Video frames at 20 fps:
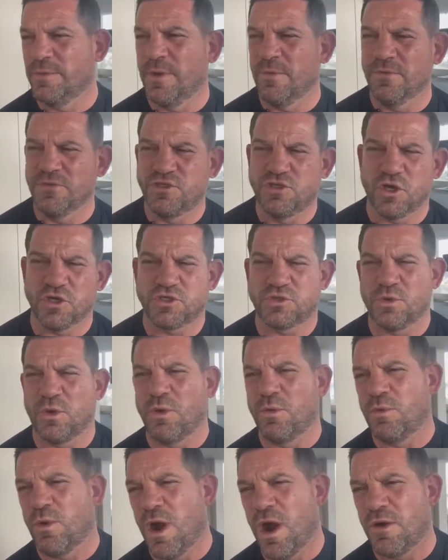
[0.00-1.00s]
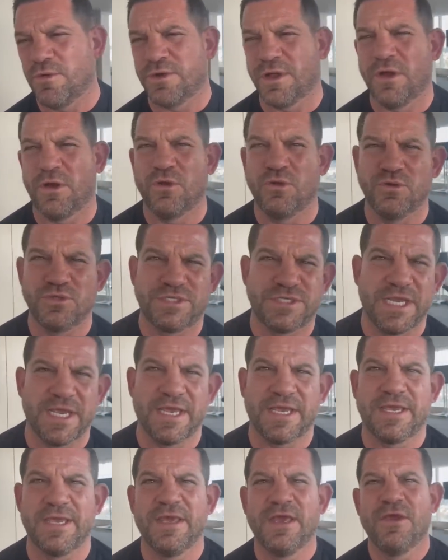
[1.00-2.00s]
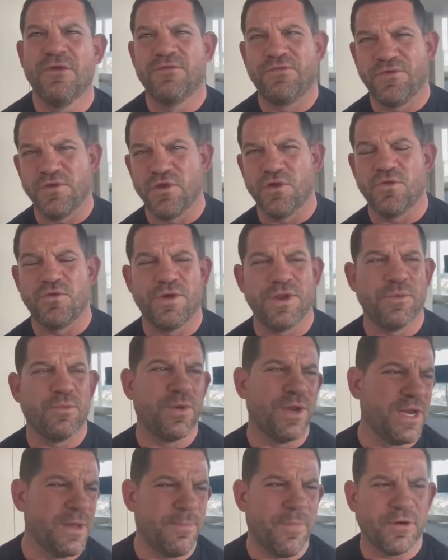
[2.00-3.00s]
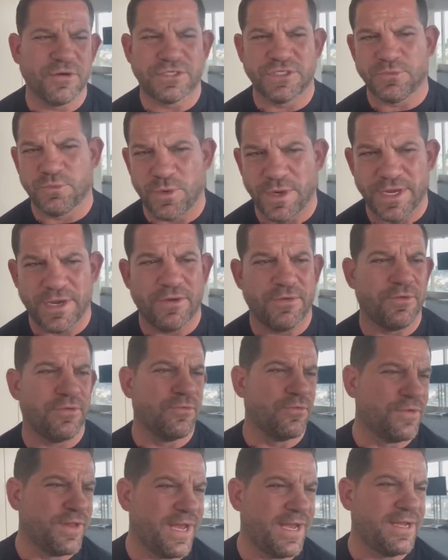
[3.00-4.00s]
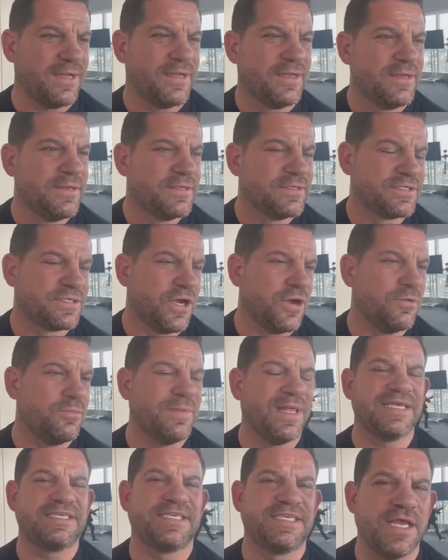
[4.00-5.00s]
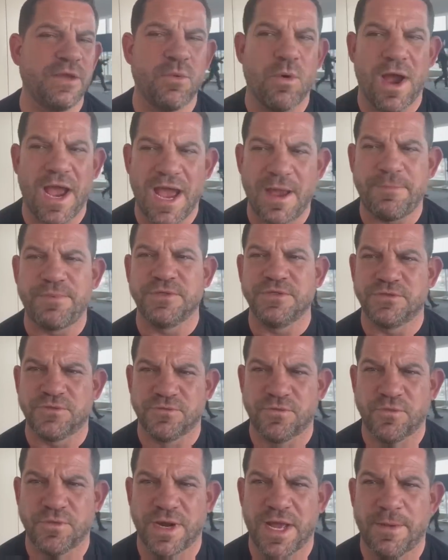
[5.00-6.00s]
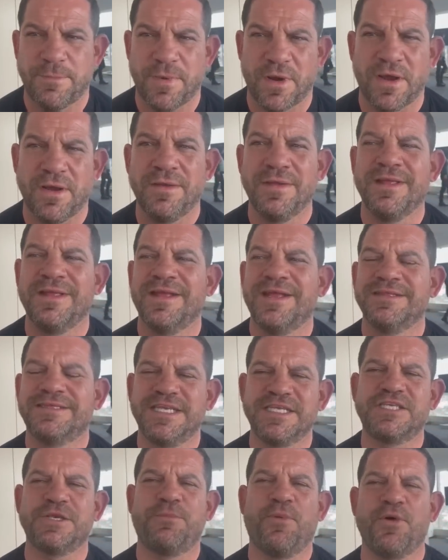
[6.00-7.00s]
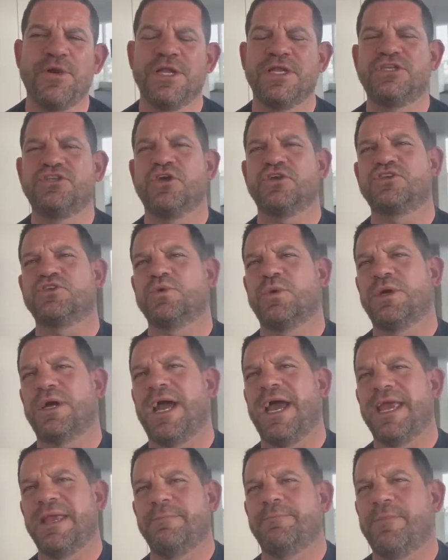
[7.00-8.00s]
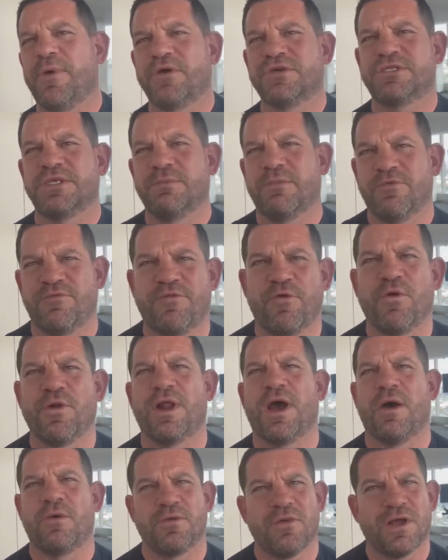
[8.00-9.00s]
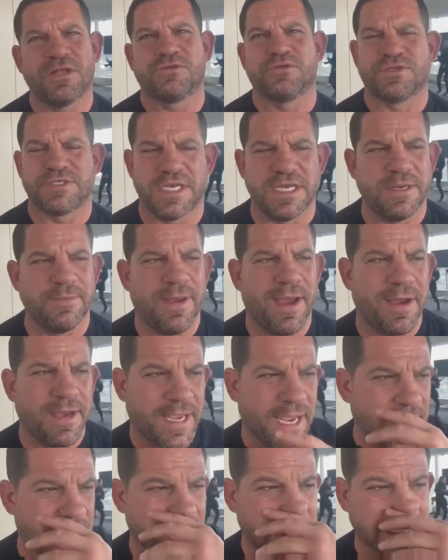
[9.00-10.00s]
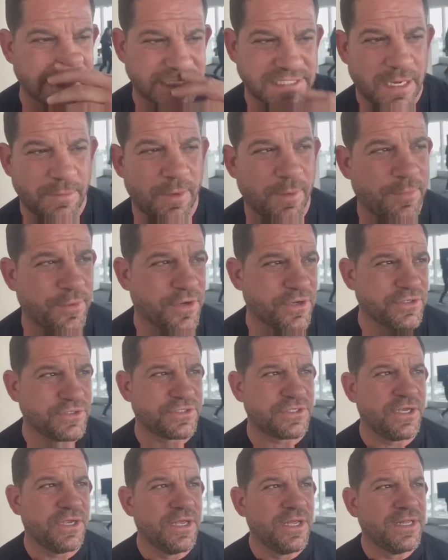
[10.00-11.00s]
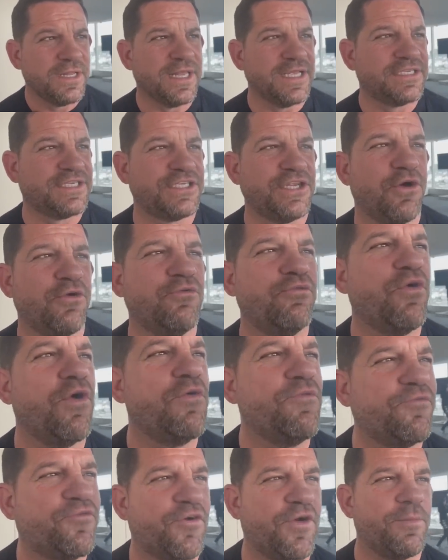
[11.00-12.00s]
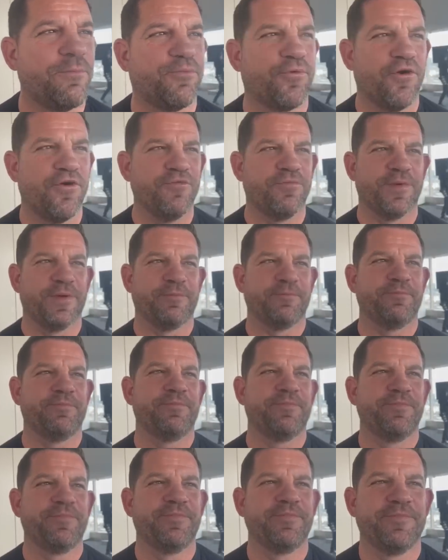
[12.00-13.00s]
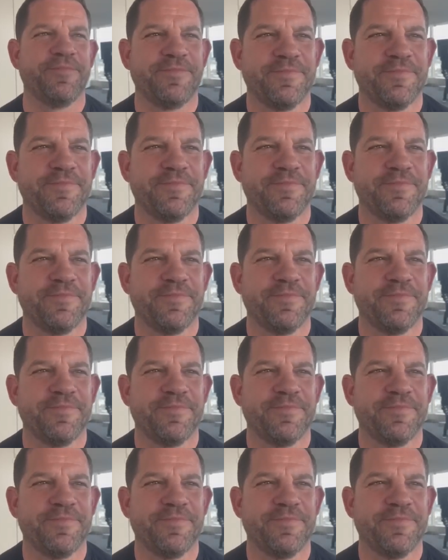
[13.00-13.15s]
with Joshua Wilder, Usyk, Fury, winner boxes winner and all that. So let's see what happens with all that. But disappointed Joshua ain't boxing before that. I'd like to have seen him out again in the summer because there's still room for improvement.